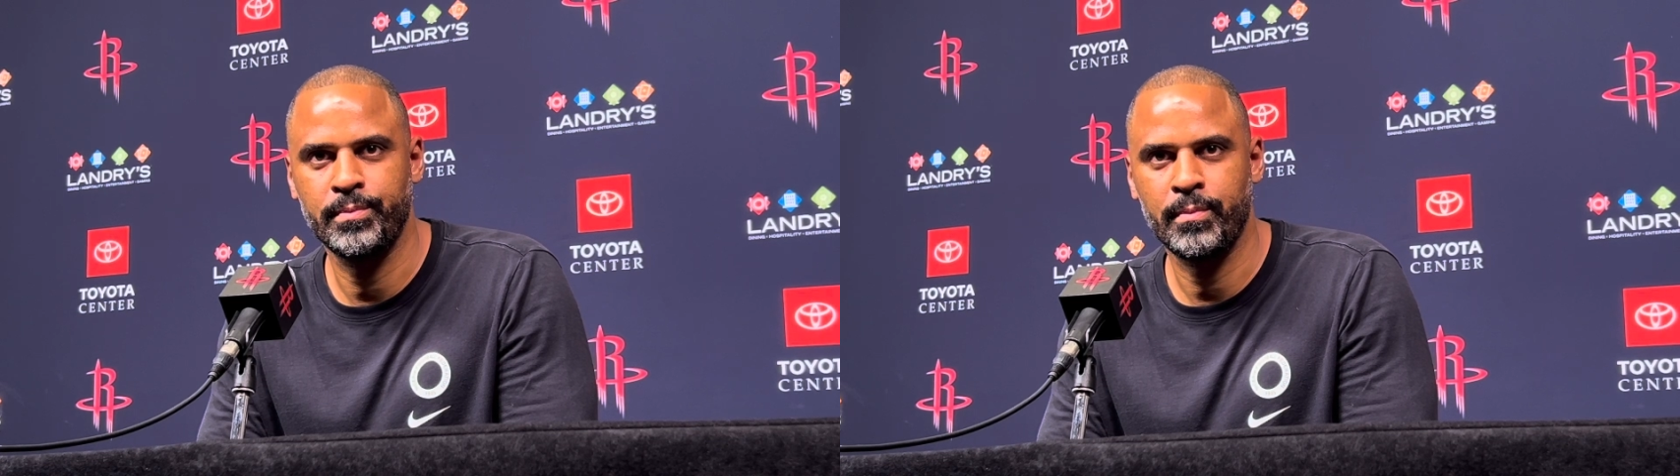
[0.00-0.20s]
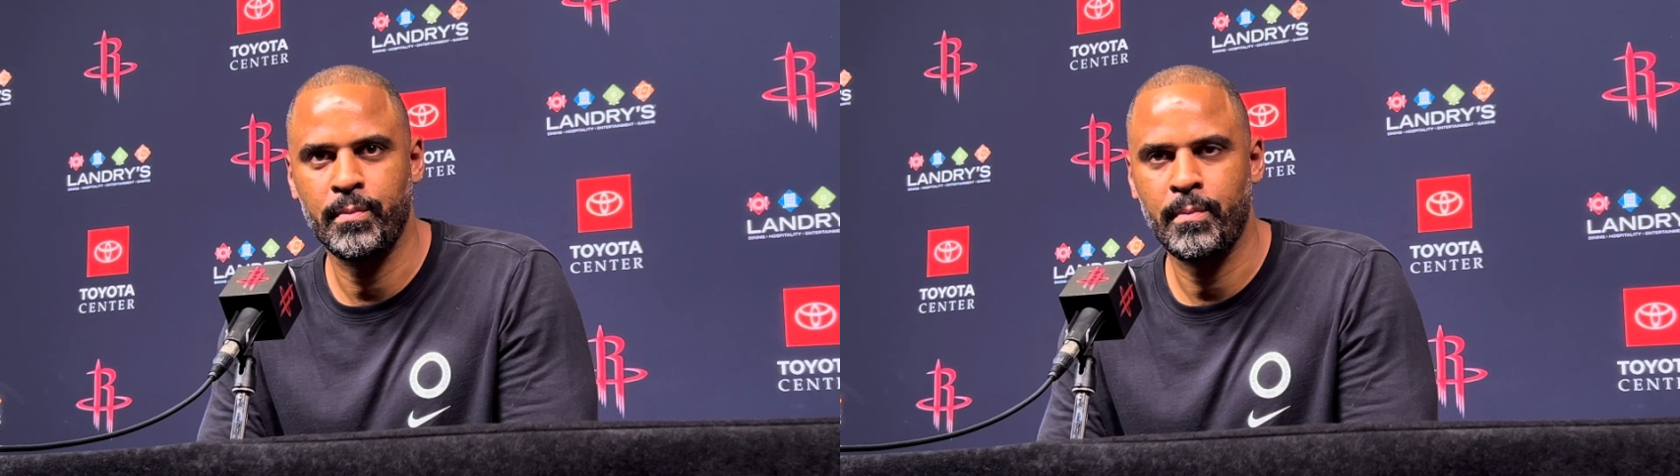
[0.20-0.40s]

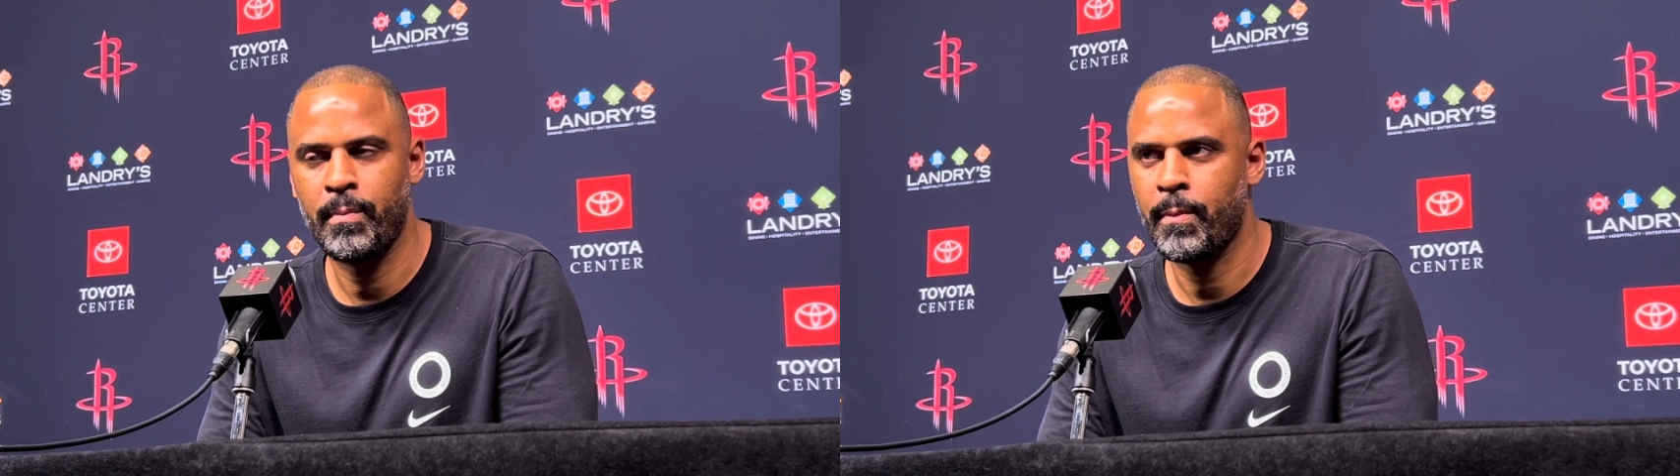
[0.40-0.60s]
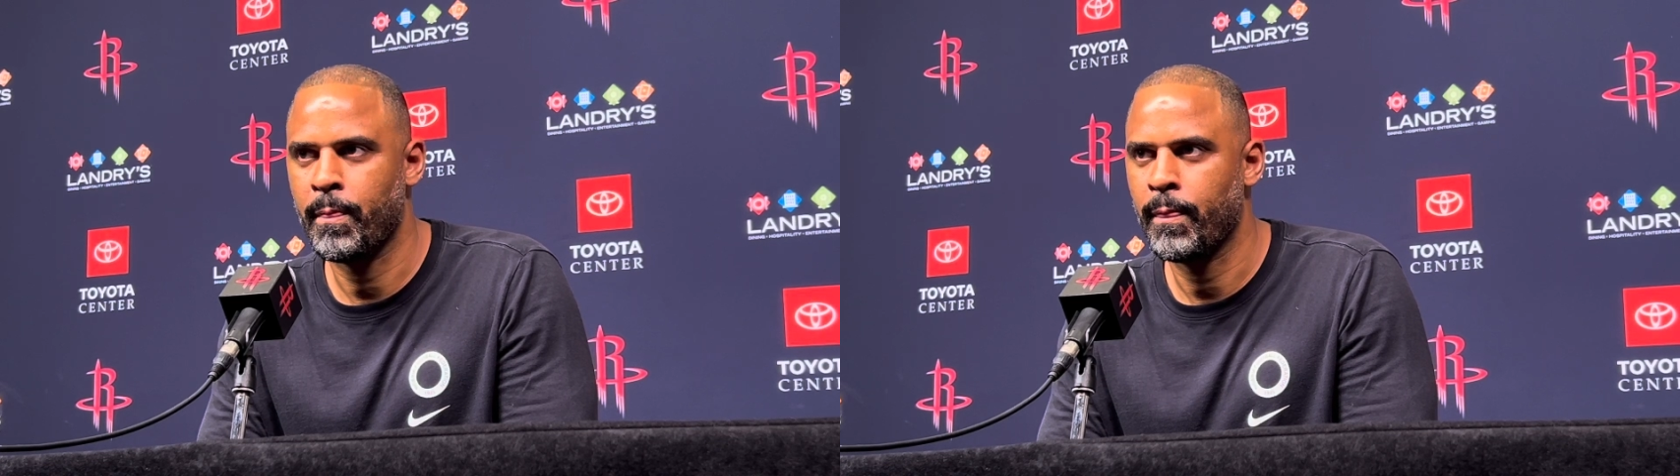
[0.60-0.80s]
Is there a
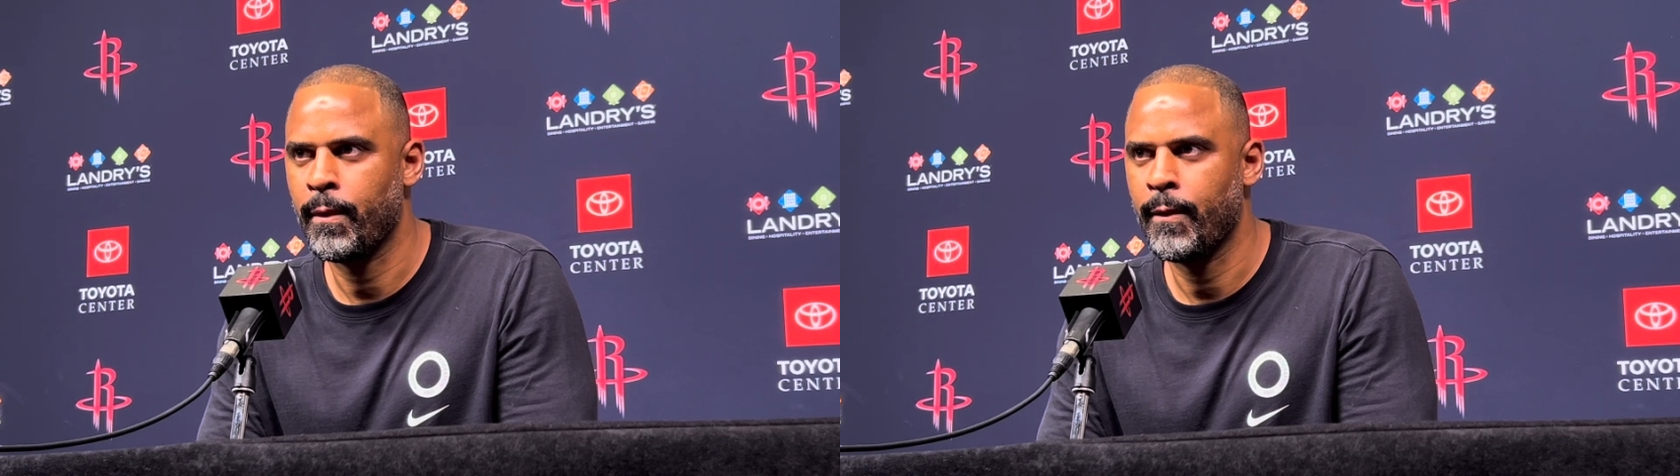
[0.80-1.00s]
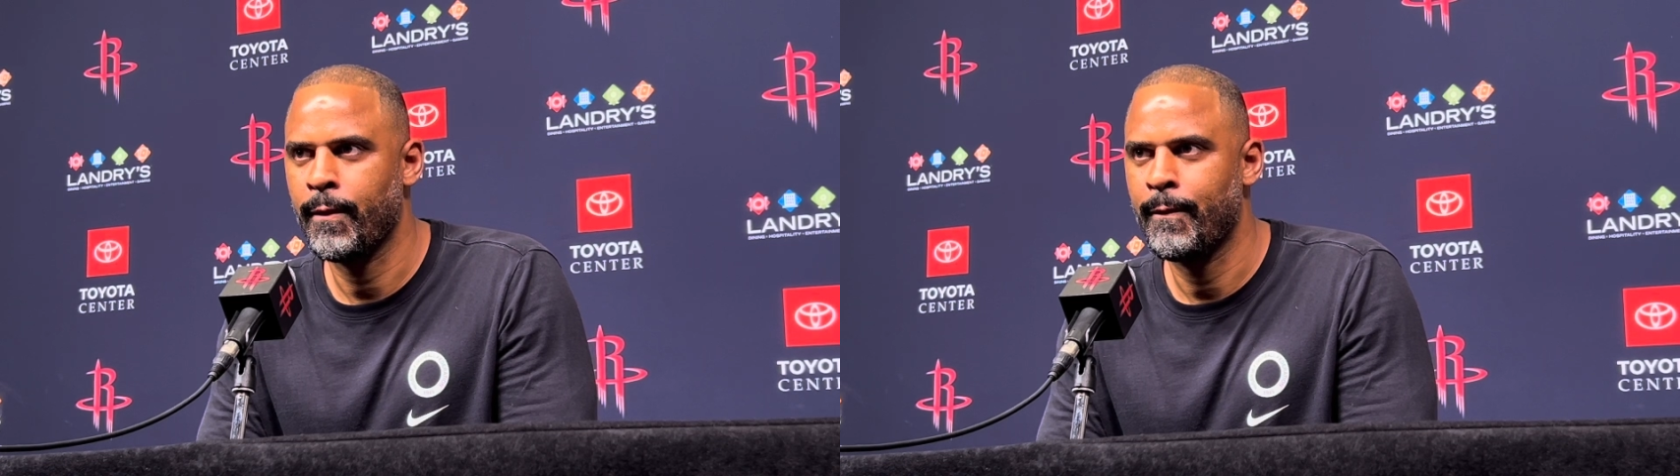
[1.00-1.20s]

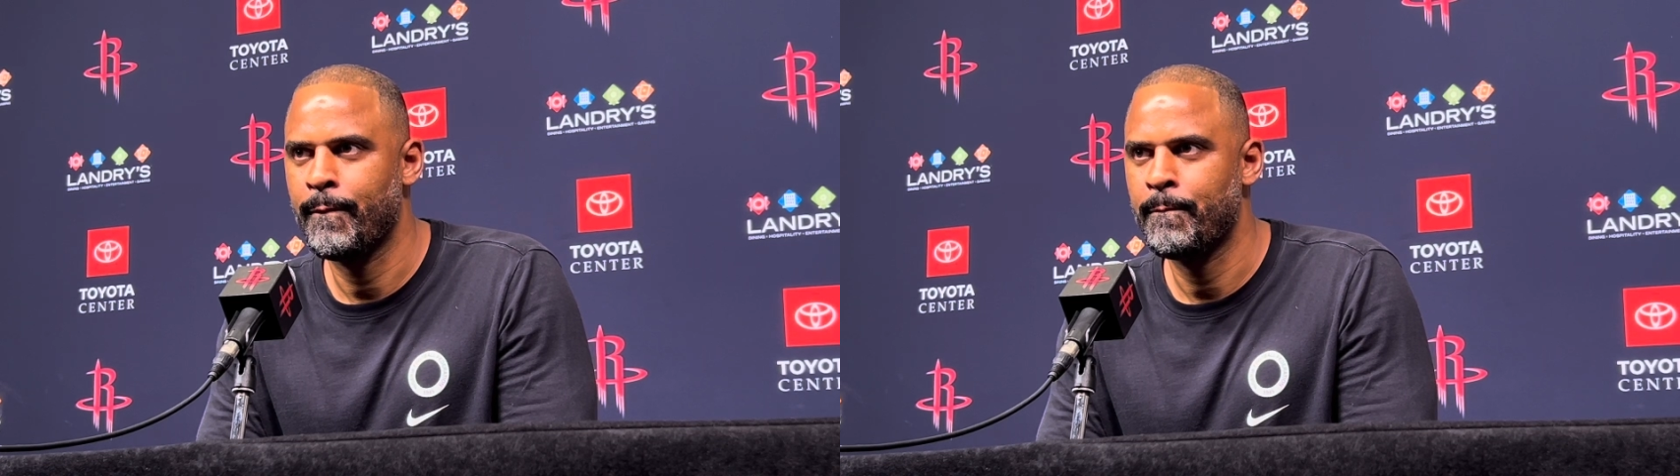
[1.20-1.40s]
minutes target